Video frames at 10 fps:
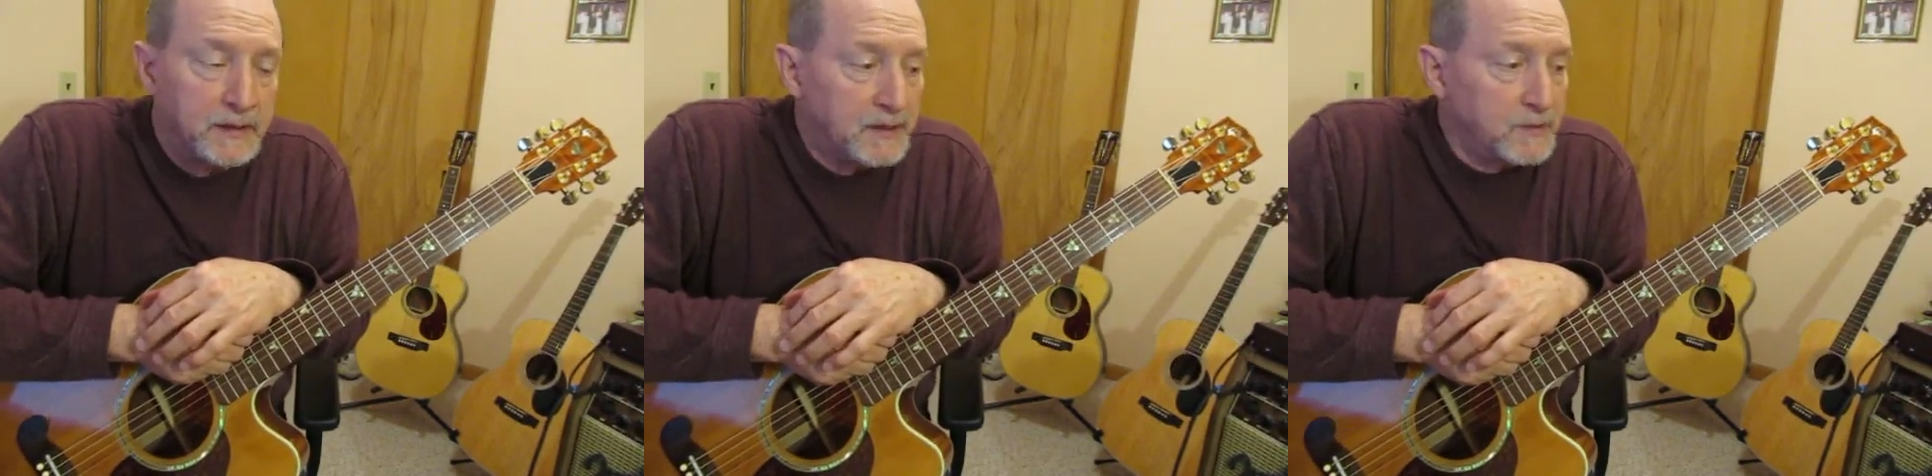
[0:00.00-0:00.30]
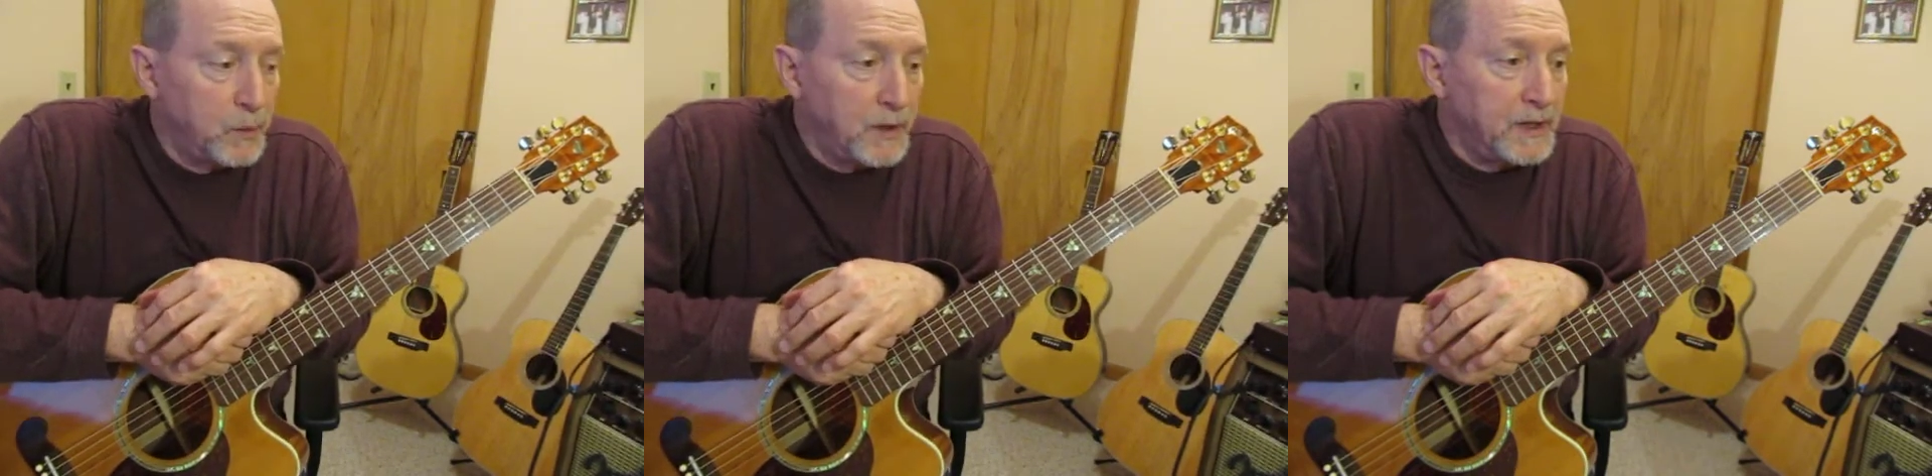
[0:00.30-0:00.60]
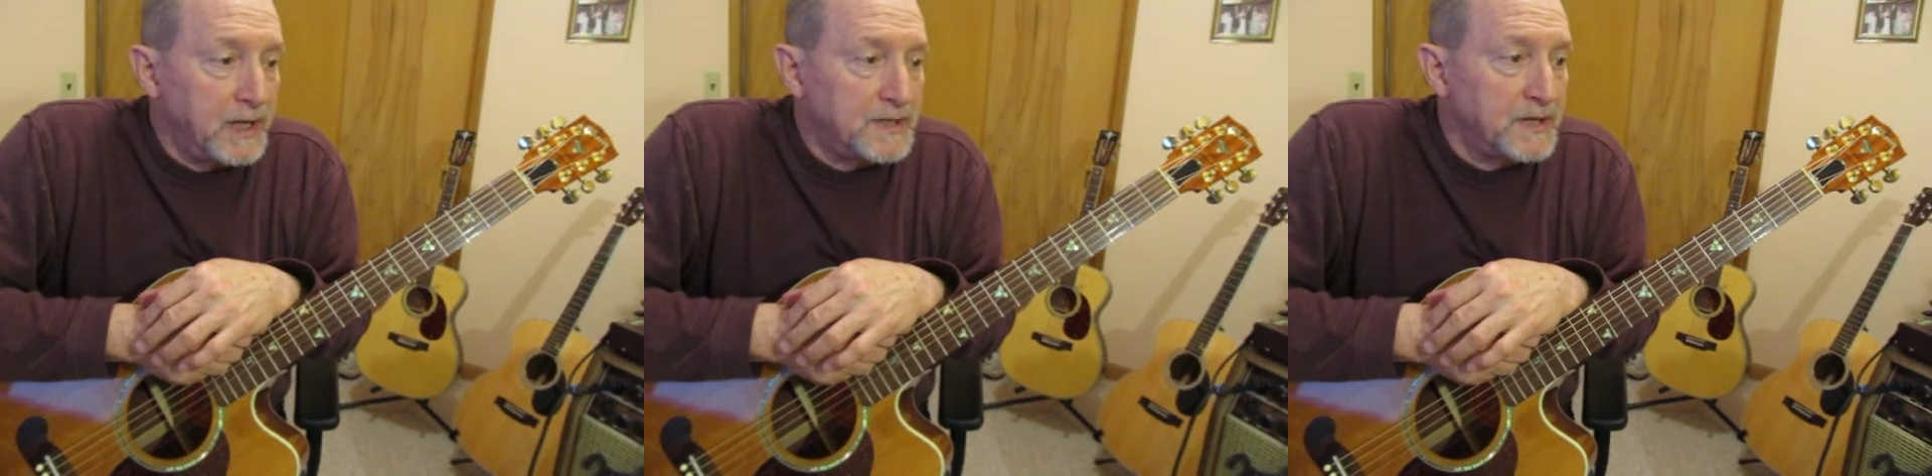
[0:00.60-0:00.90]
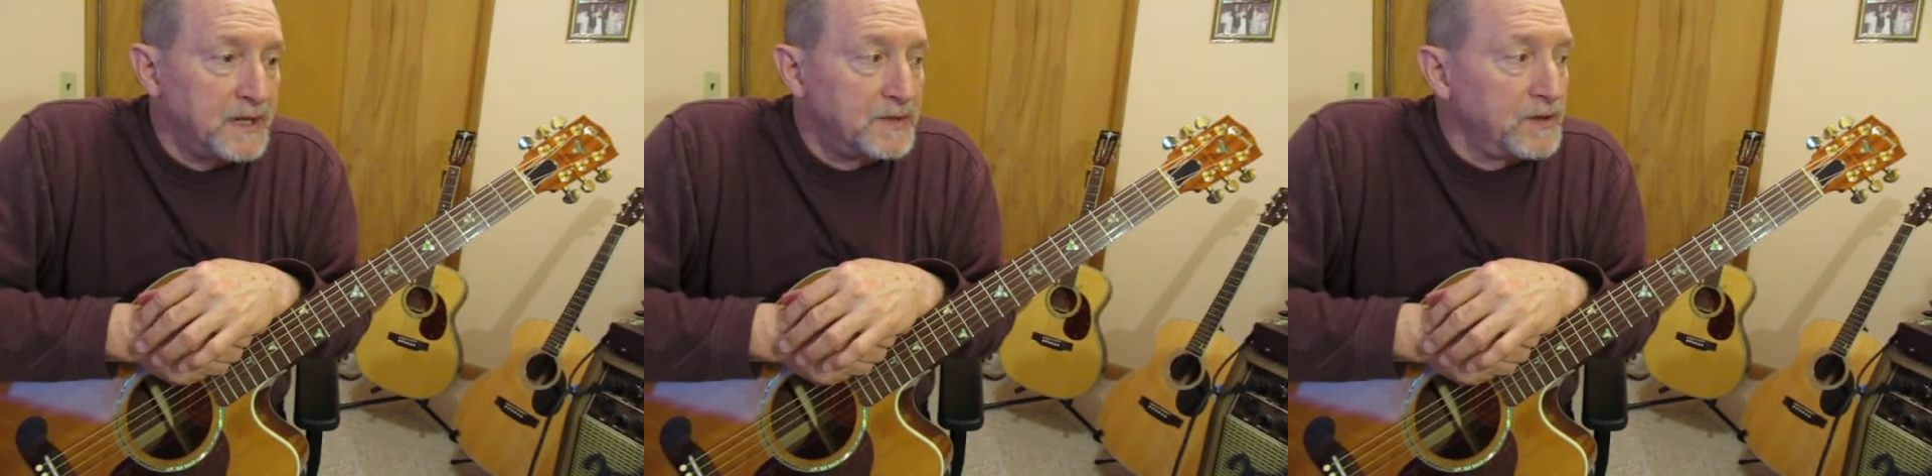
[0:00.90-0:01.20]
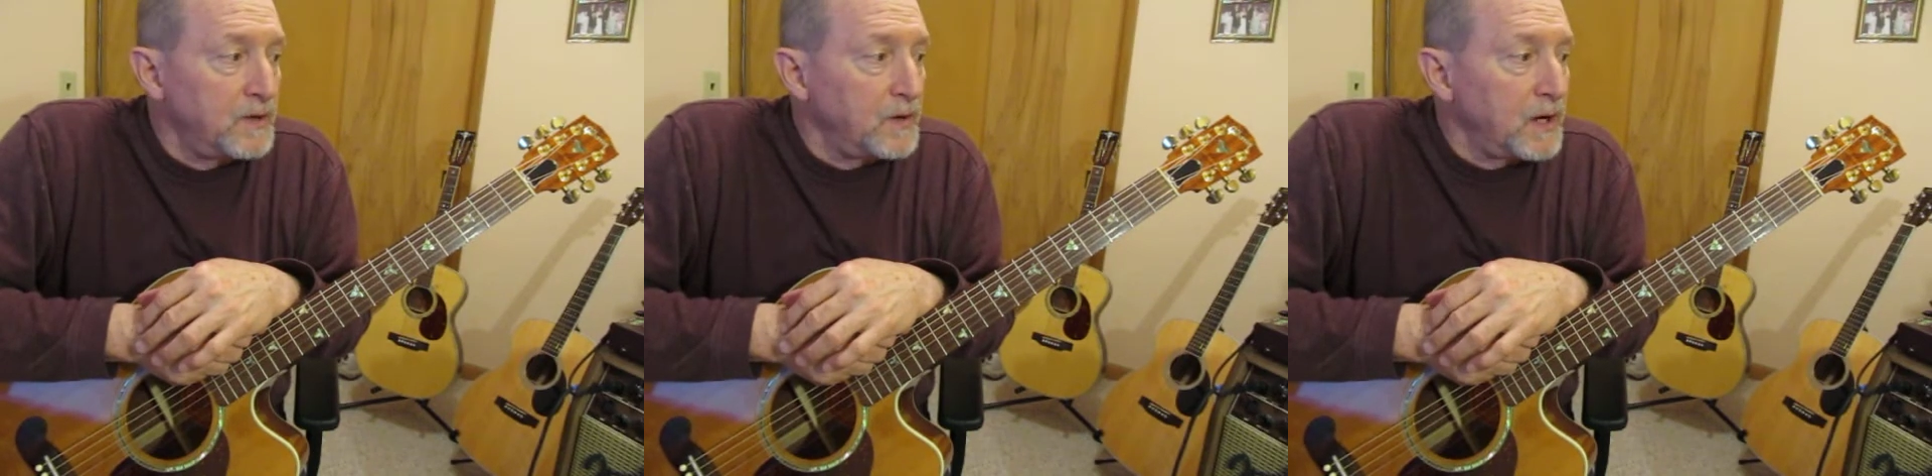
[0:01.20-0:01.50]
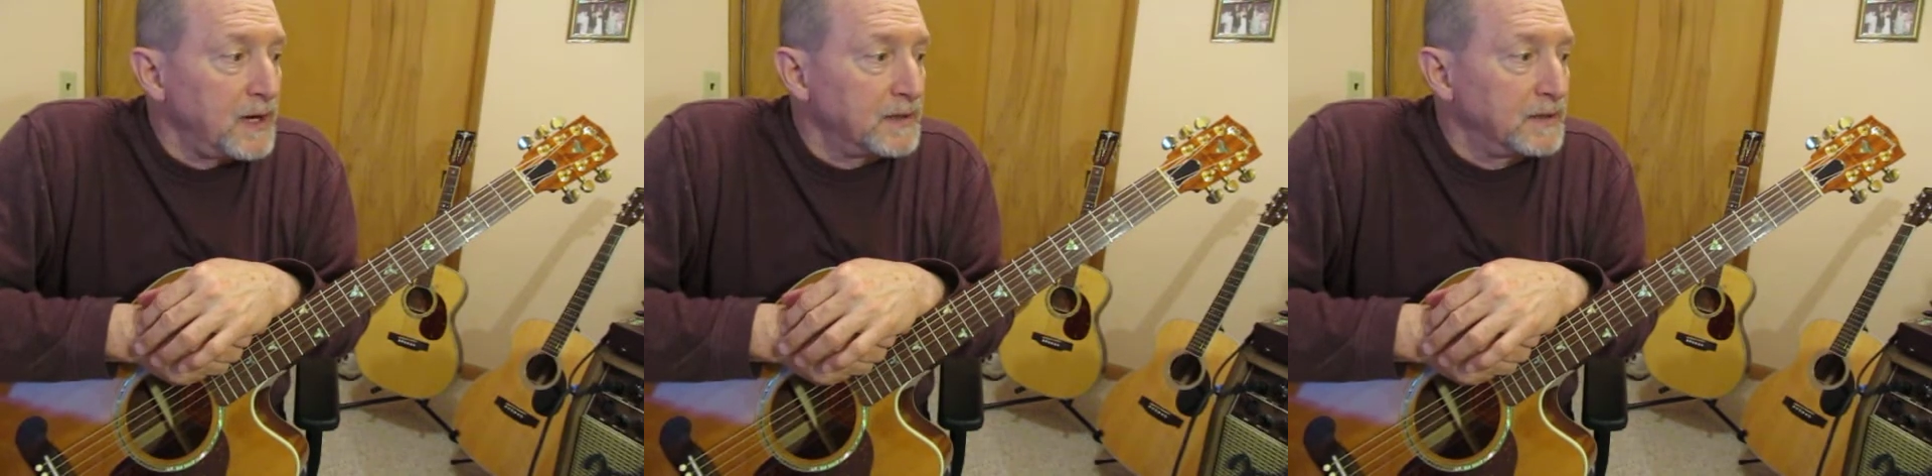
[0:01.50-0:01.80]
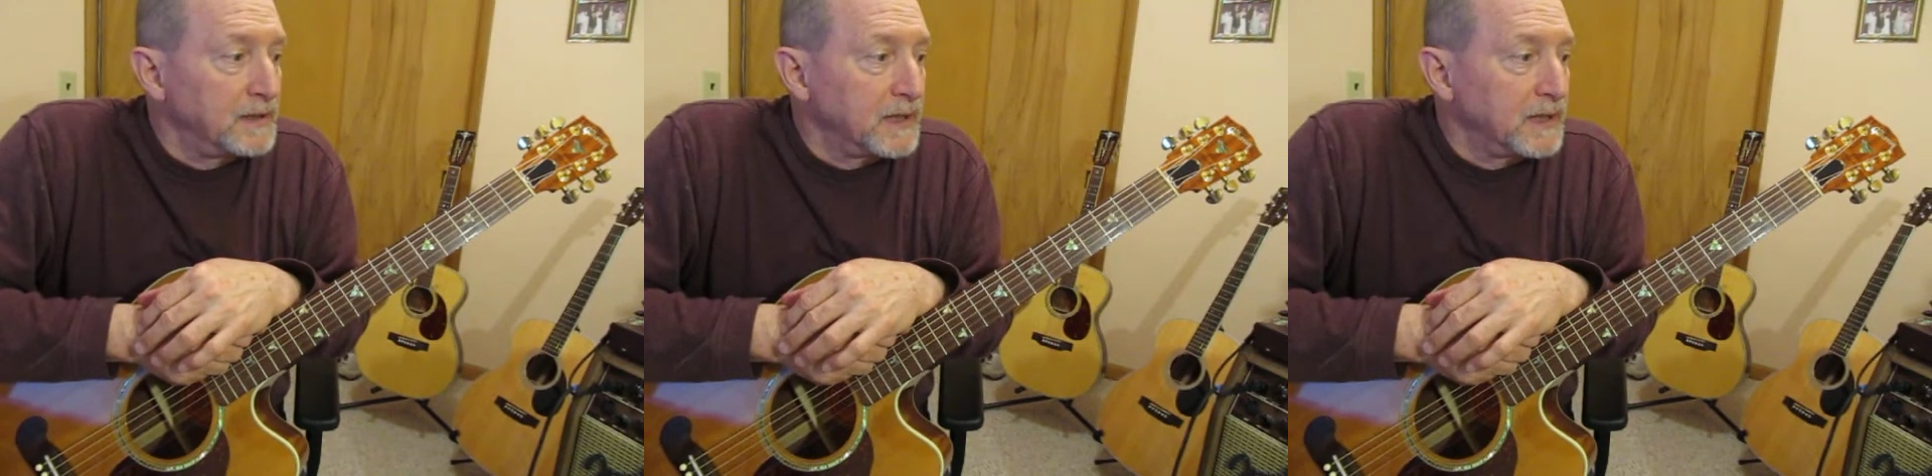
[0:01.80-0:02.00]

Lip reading: This one guy said, you know, I